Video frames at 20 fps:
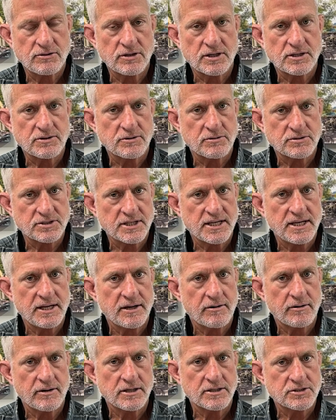and look at those
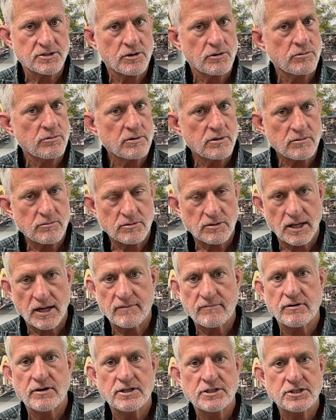key areas of
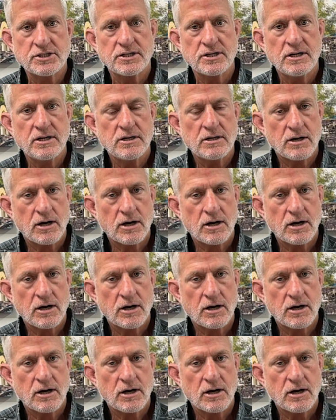leverage.